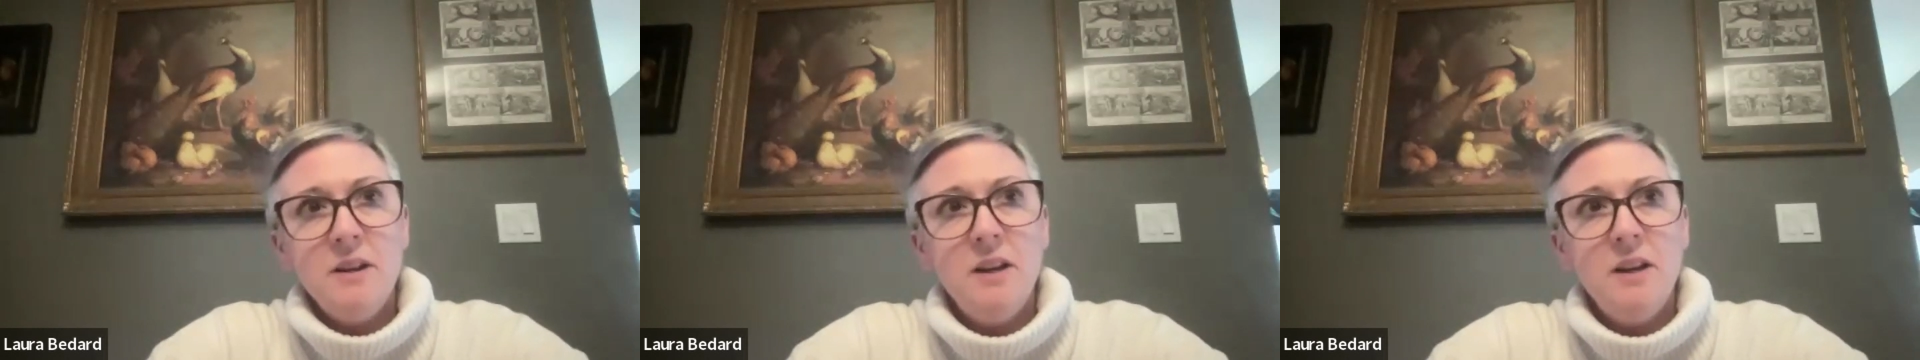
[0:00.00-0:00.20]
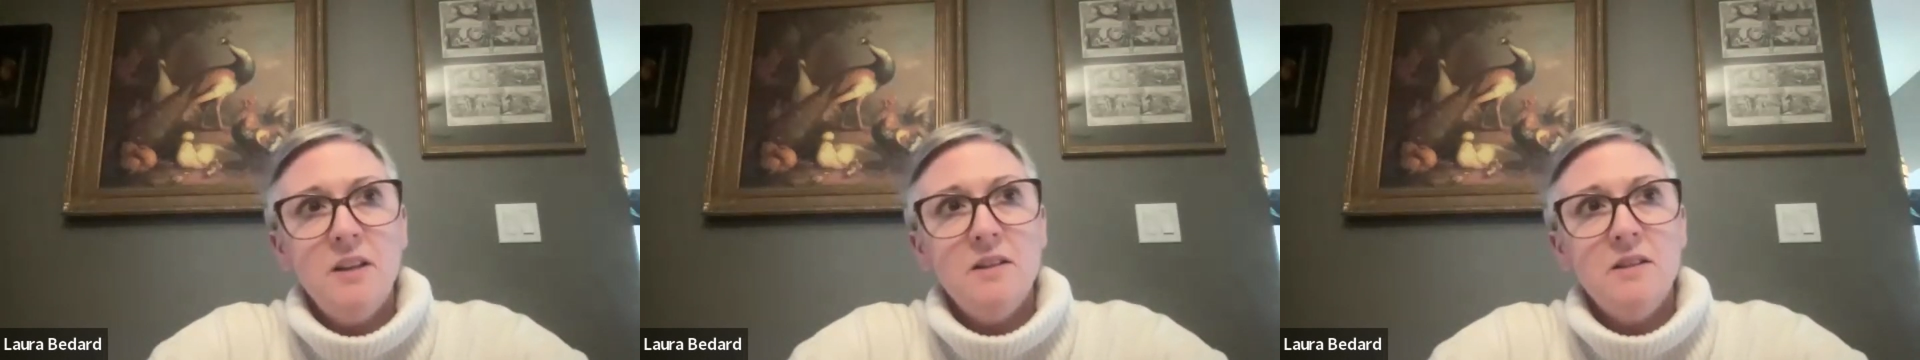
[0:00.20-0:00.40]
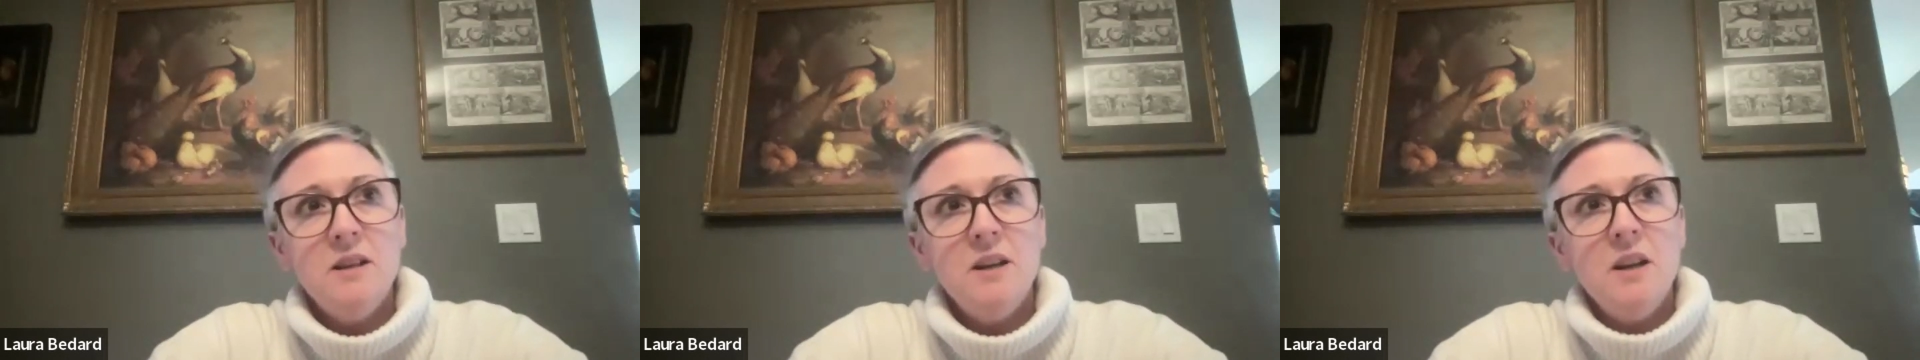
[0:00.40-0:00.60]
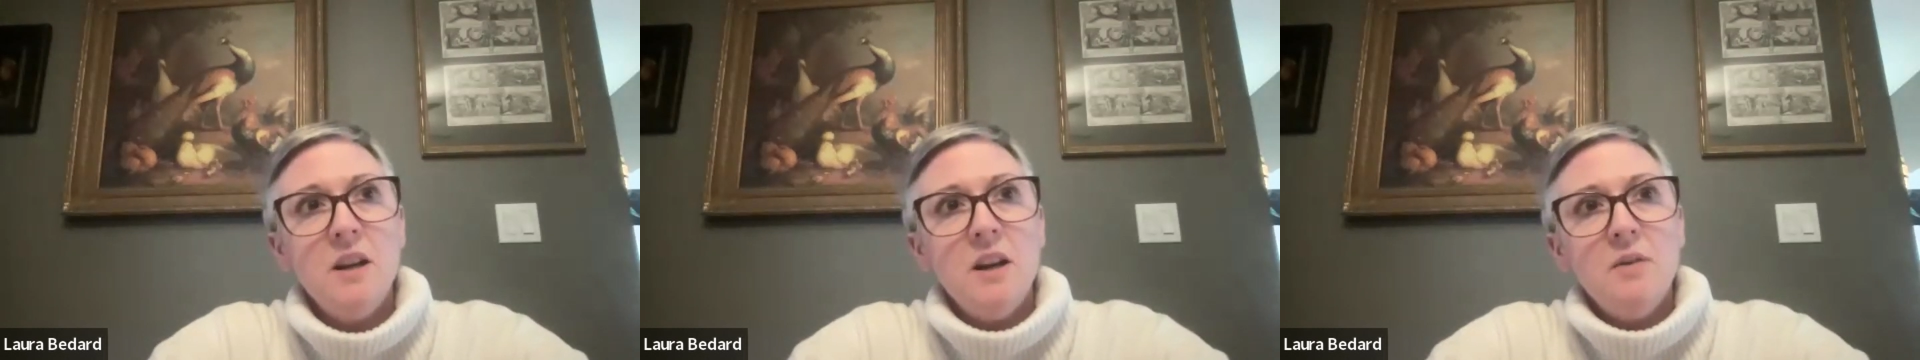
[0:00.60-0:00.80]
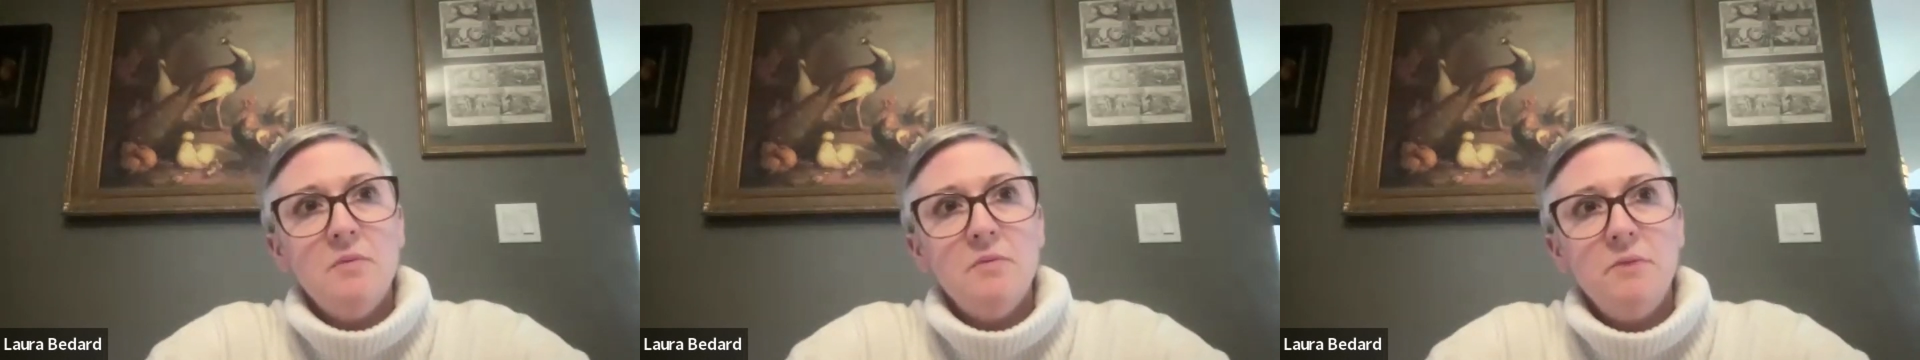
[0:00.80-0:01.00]
And
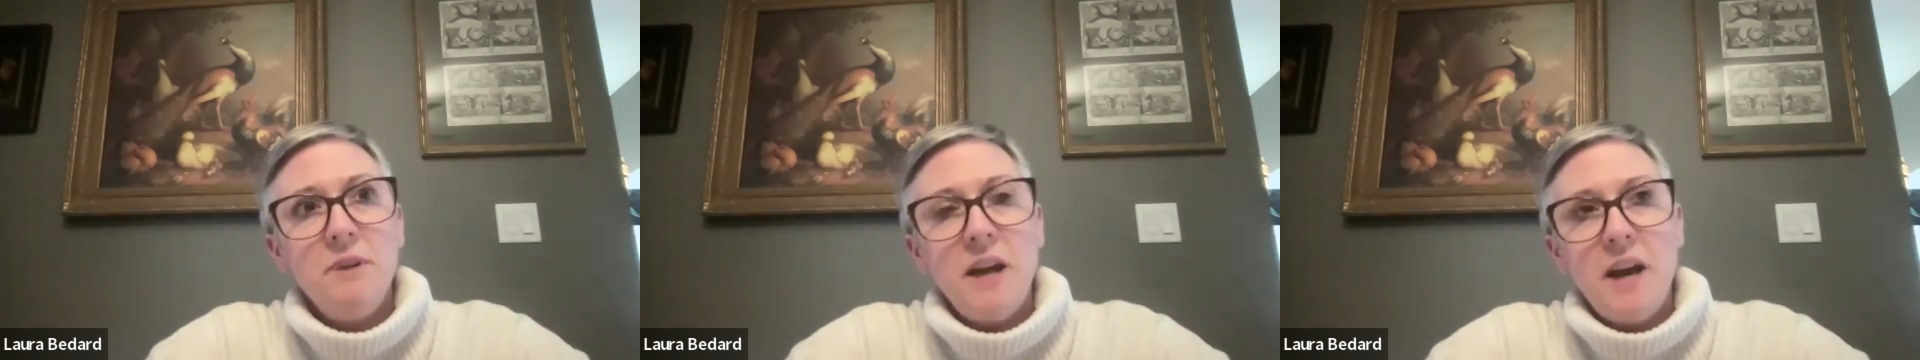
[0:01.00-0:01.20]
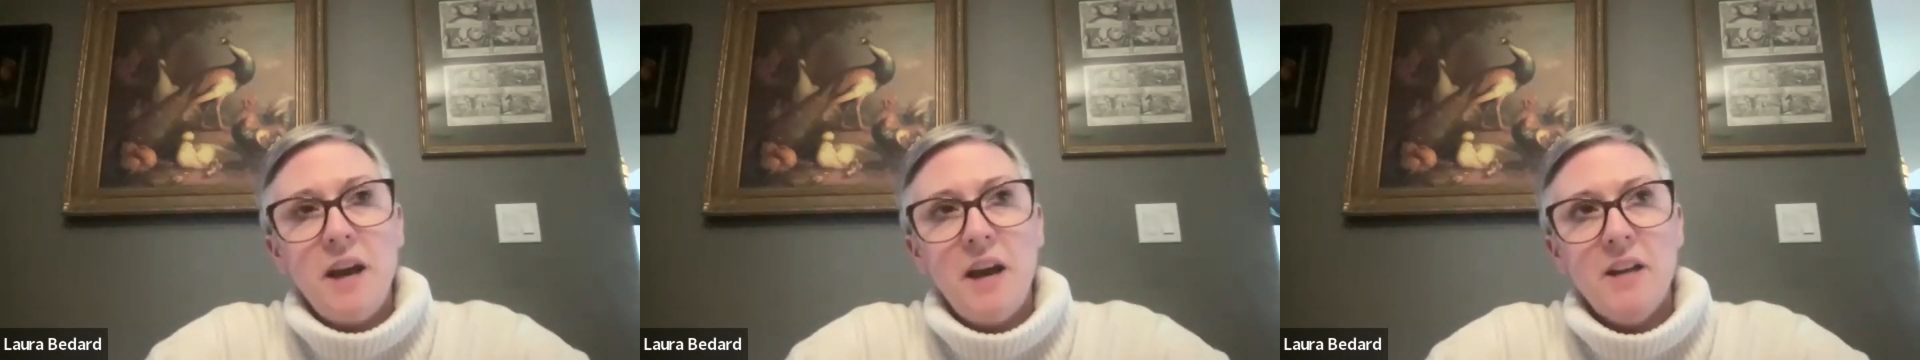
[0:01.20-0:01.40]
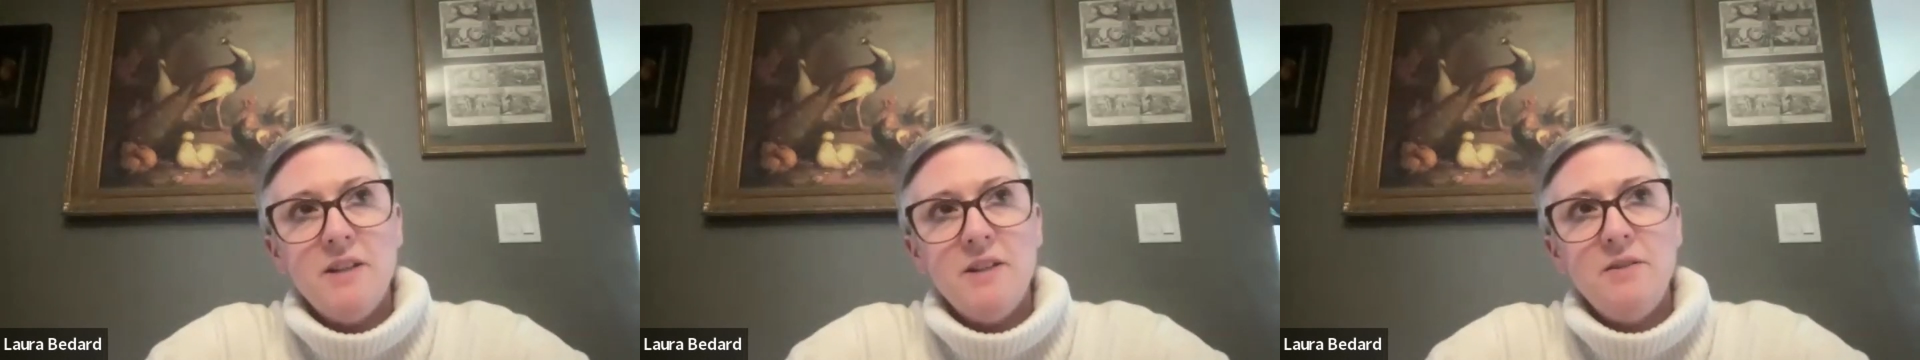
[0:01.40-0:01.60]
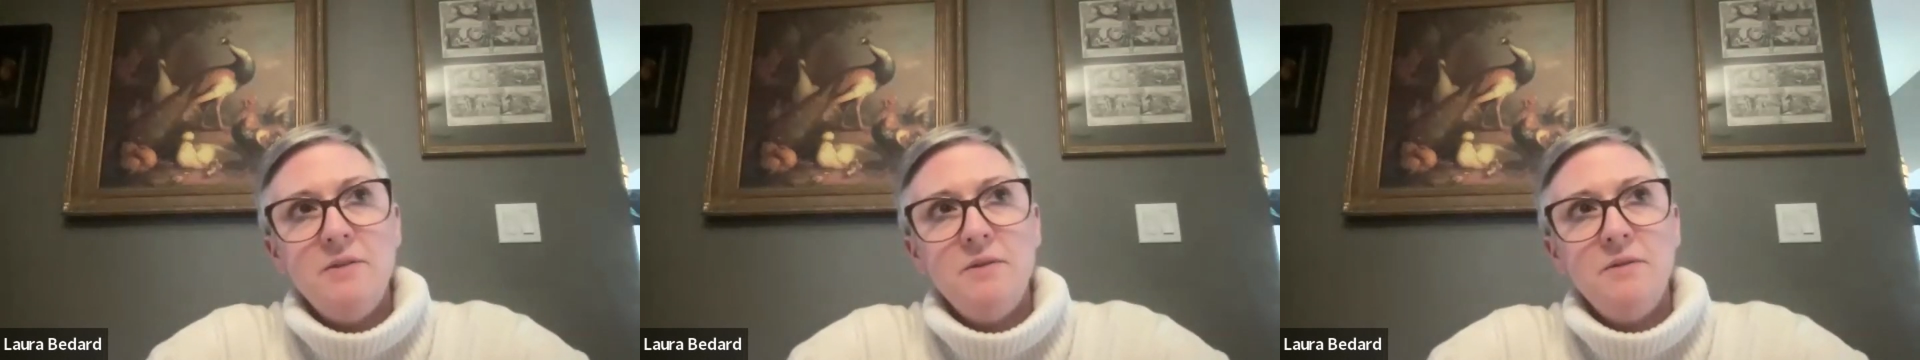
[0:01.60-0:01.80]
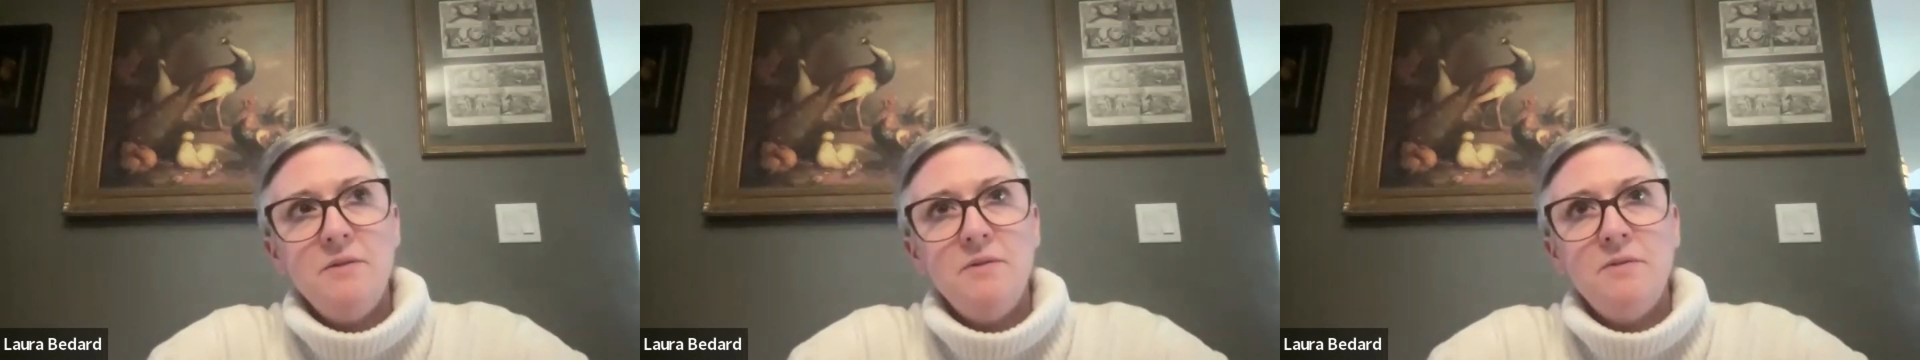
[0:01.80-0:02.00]
we had
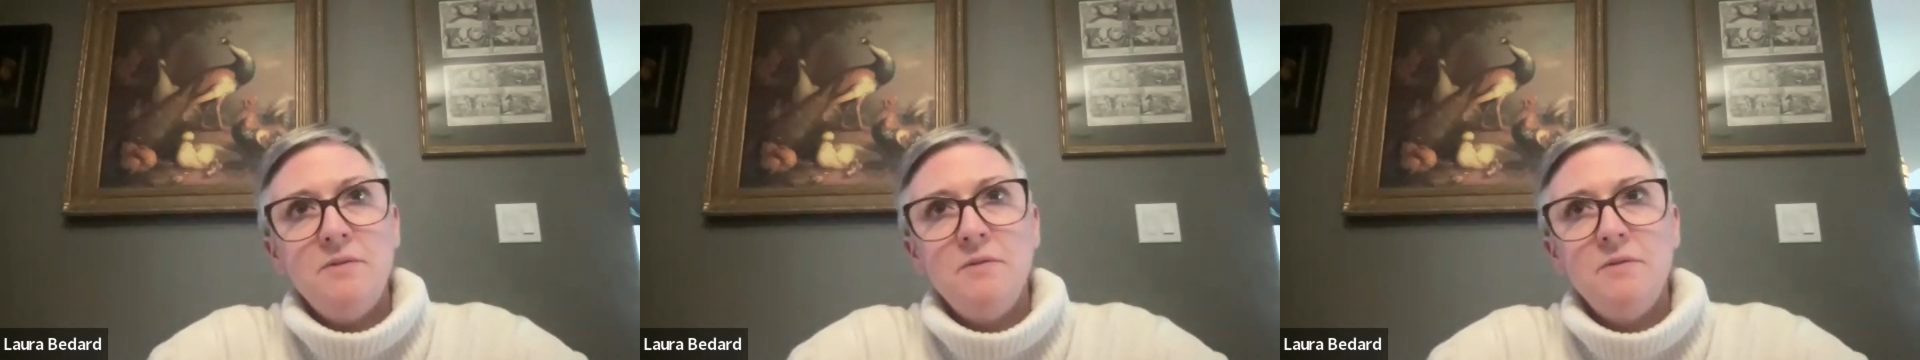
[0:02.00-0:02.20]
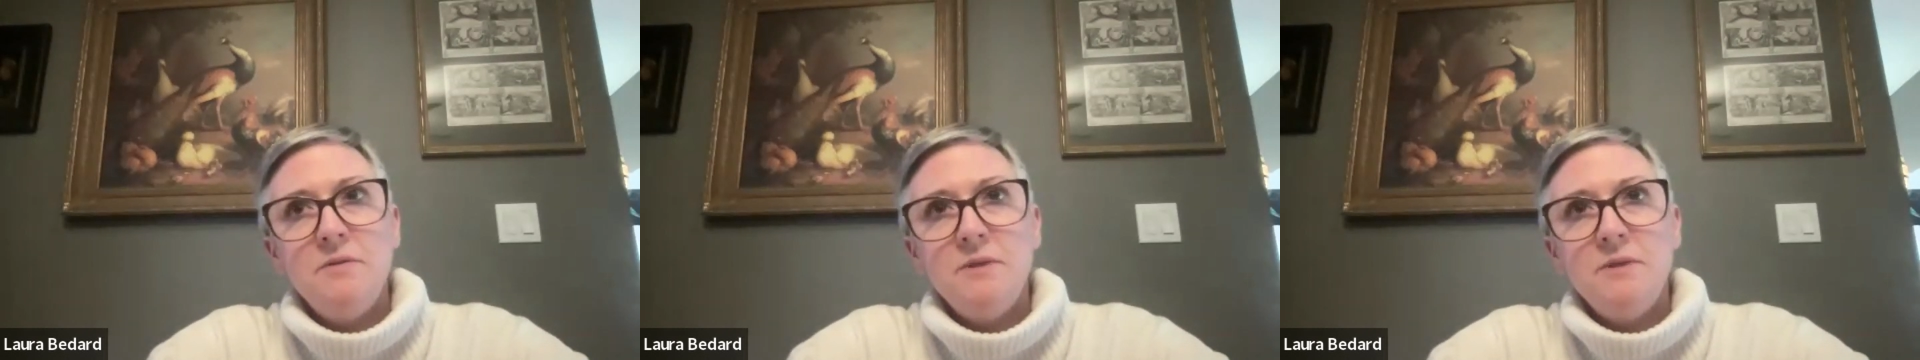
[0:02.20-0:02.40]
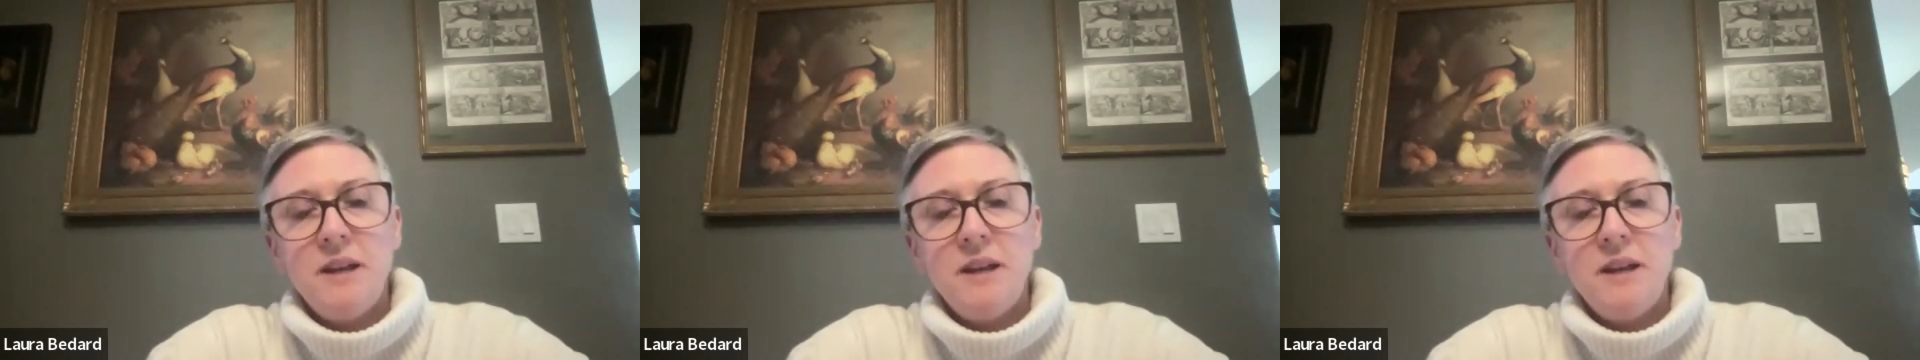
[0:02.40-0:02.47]
to